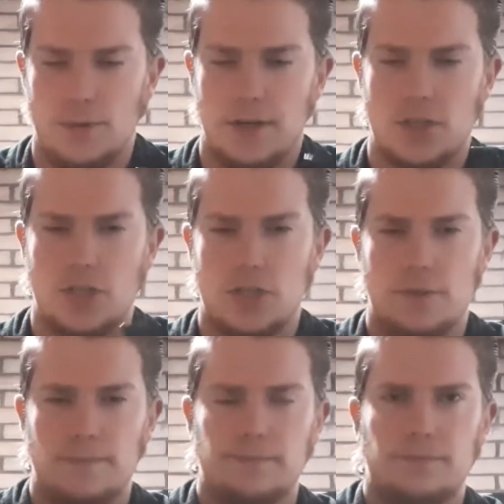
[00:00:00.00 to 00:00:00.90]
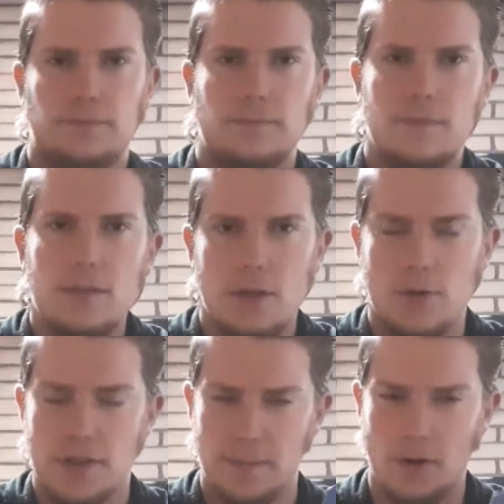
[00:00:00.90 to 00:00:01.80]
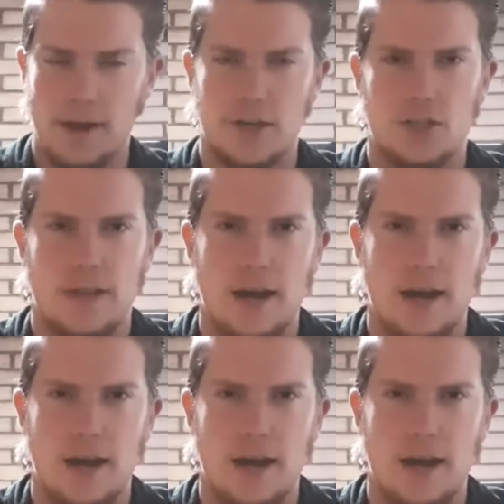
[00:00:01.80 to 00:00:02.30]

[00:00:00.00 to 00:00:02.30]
with a bolt action,